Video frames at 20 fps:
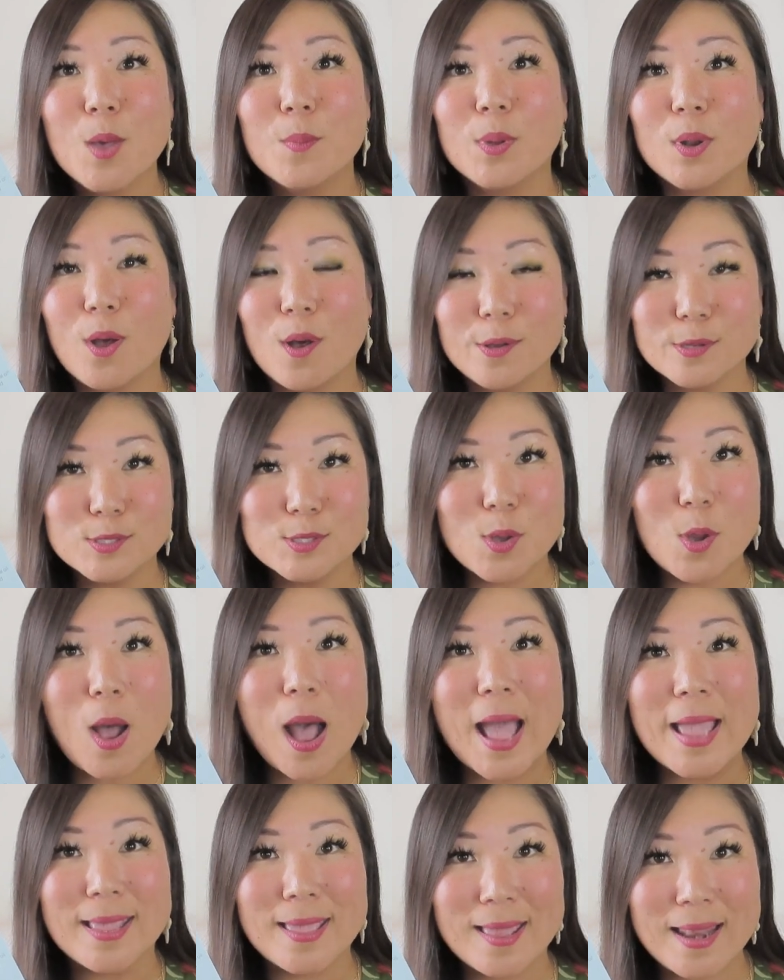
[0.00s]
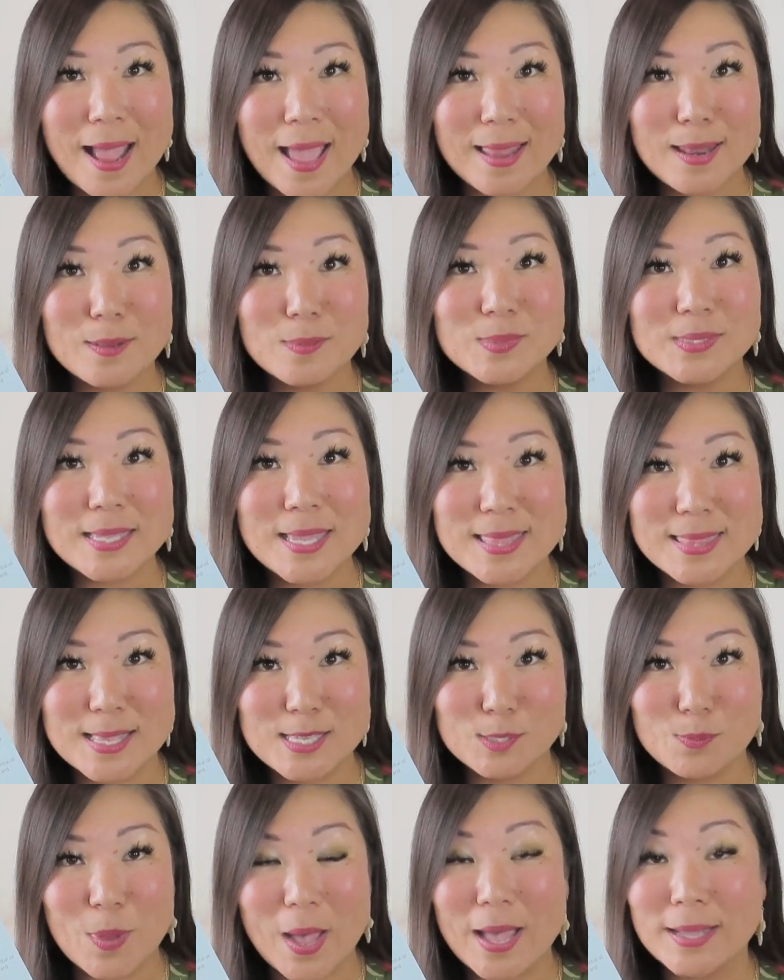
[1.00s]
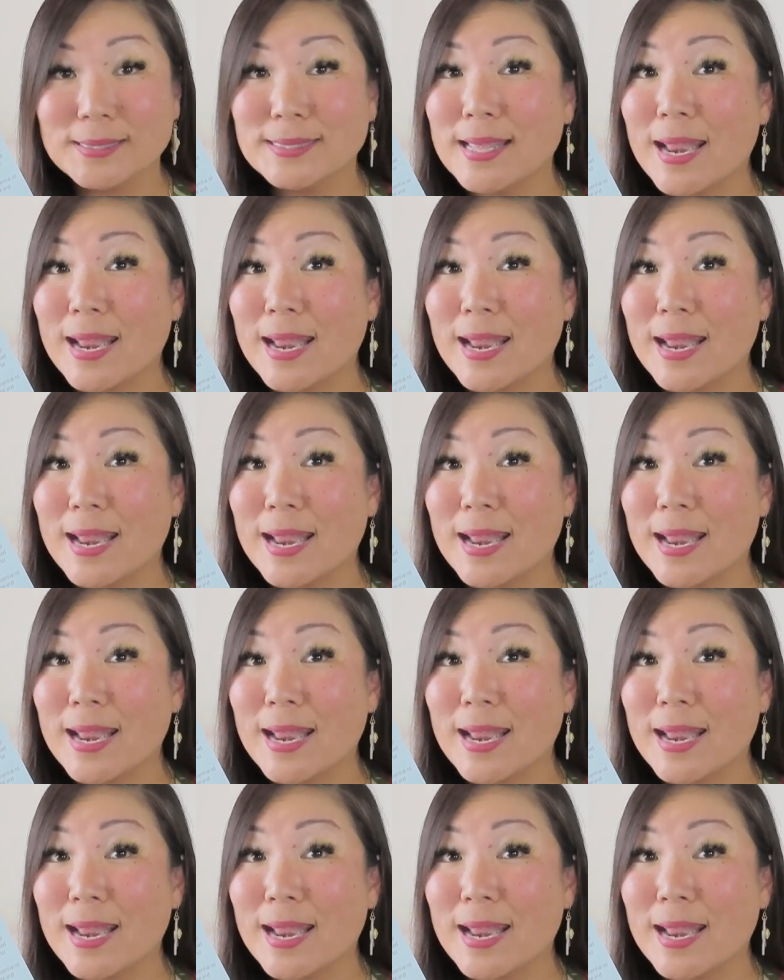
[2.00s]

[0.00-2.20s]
but also I get items in this box